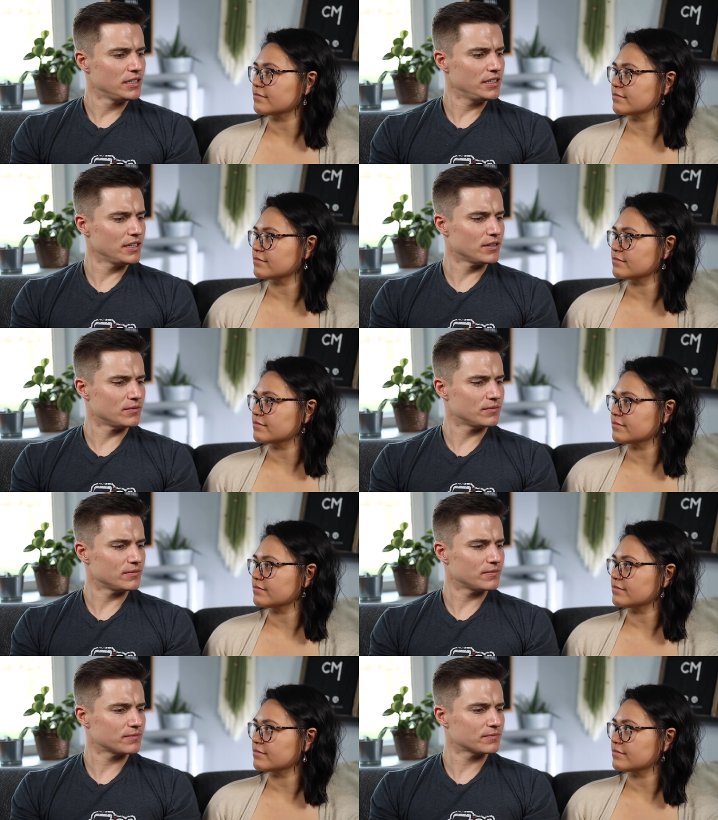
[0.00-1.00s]
Speaker 1: you know,
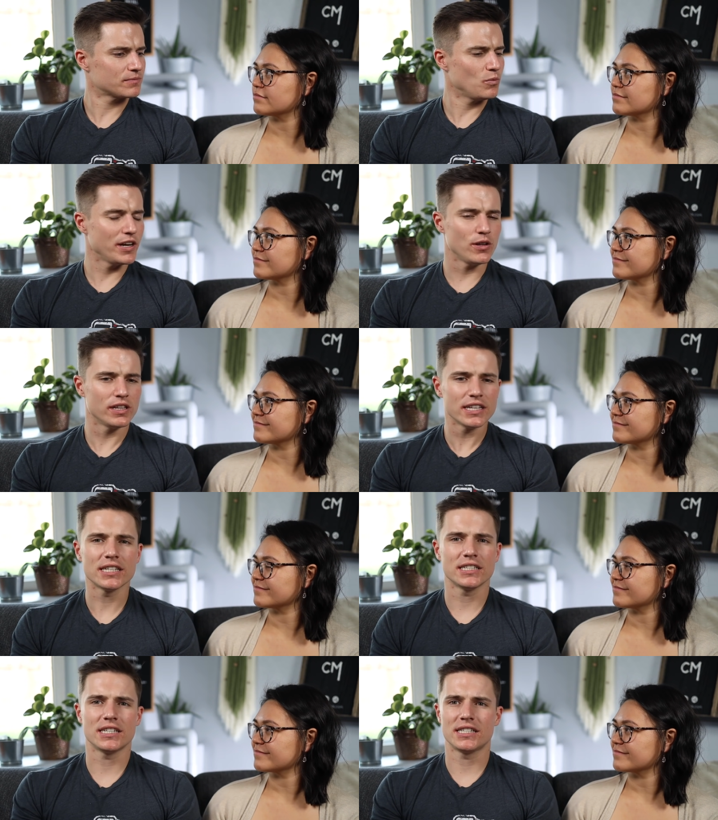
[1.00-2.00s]
when you
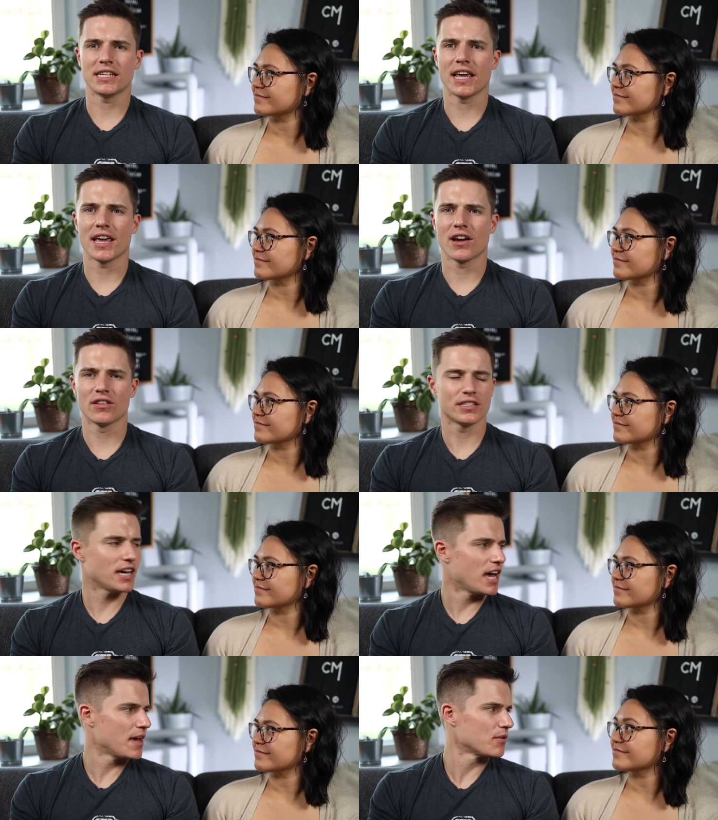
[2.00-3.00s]
listen to singing all the
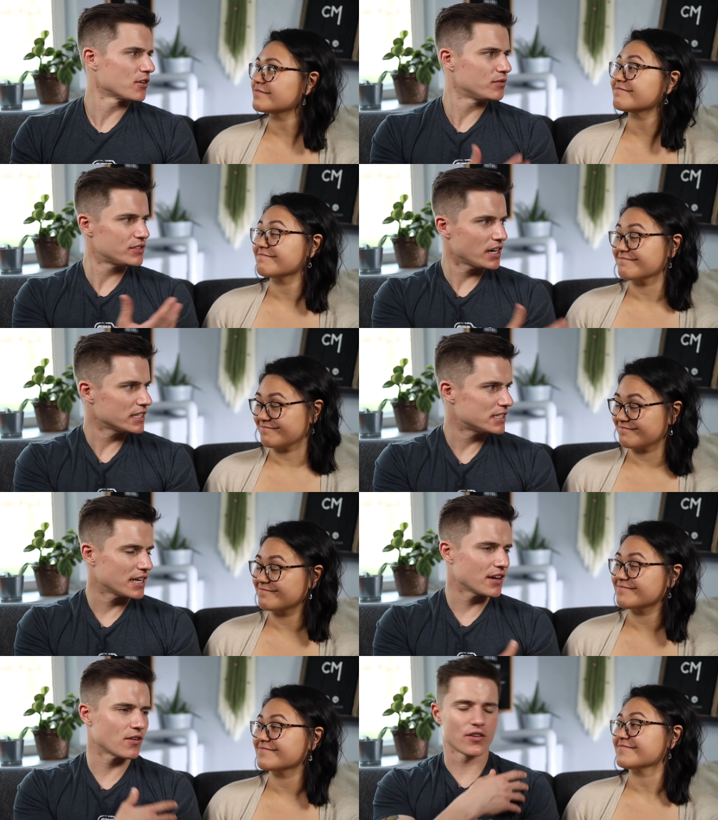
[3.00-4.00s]
time or you've studied
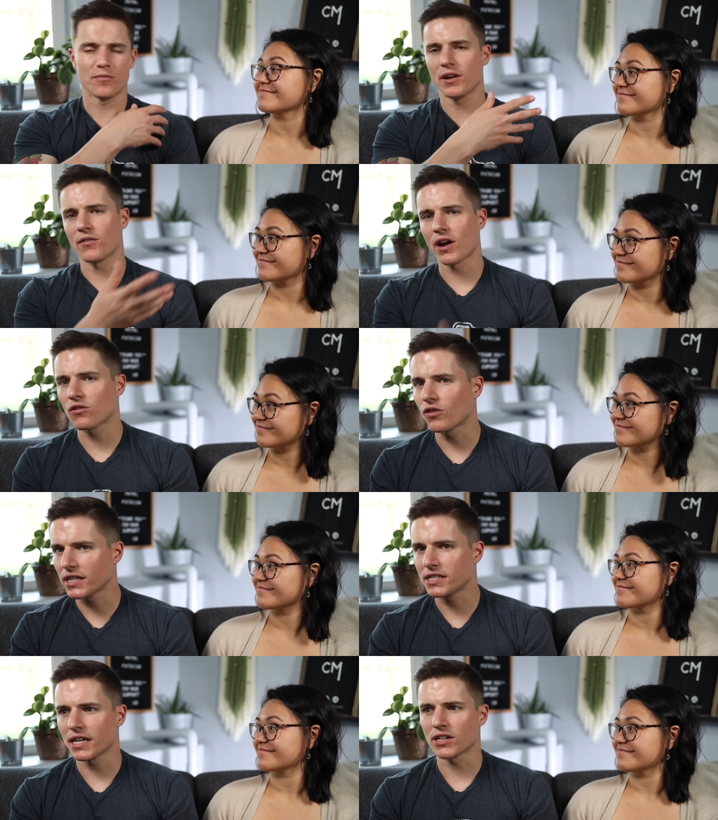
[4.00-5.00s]
singing or you've been around
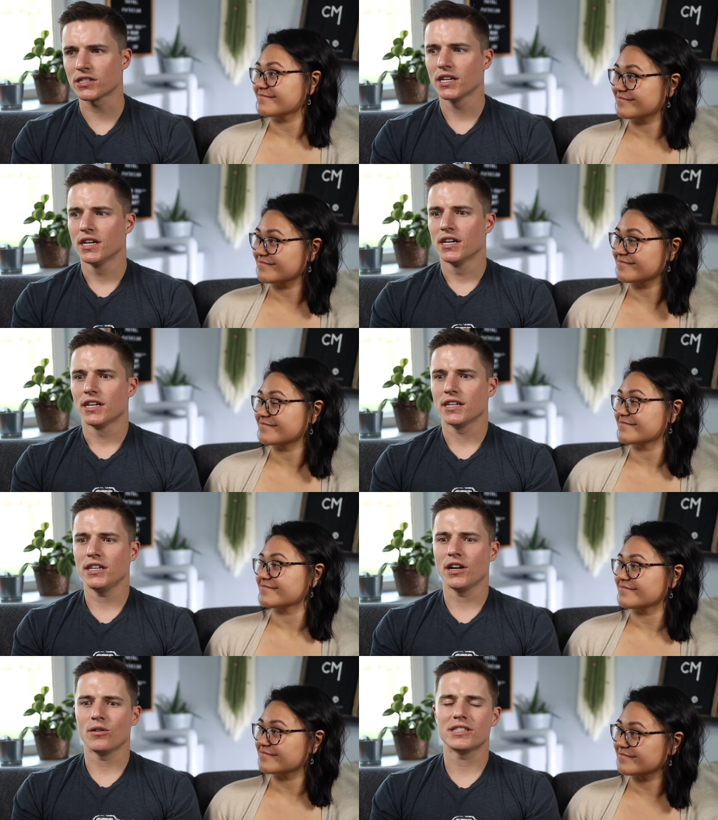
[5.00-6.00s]
great singers,
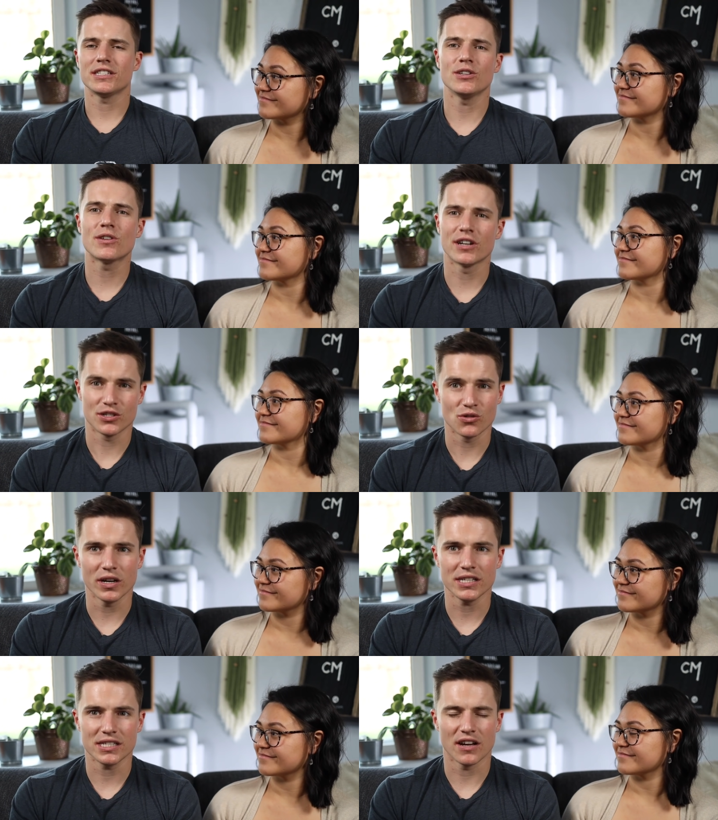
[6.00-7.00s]
you know, it's you can
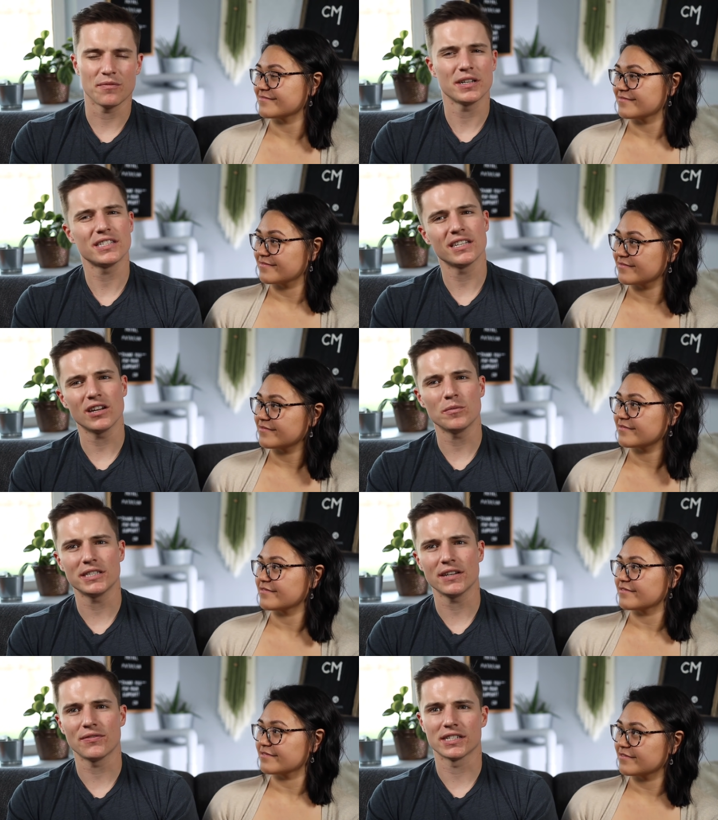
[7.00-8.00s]
enjoy stuff, but it's a little
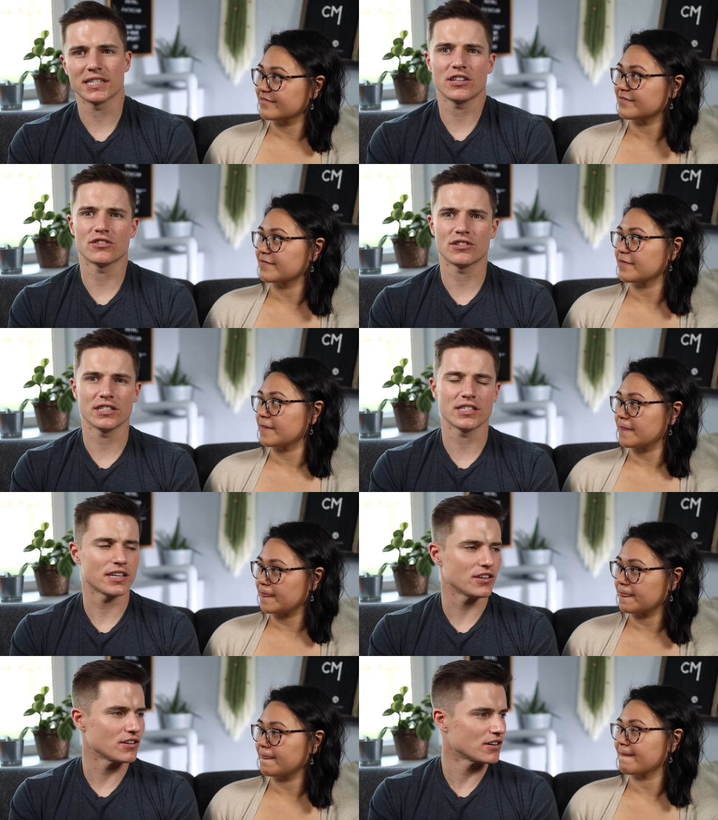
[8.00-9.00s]
bit different. It's like your it's
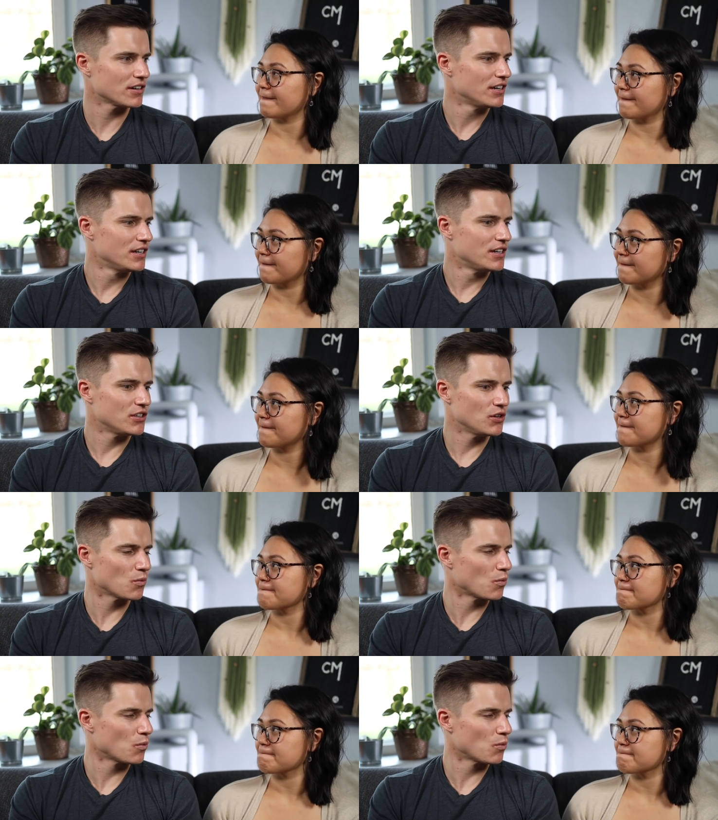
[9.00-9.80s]
like your your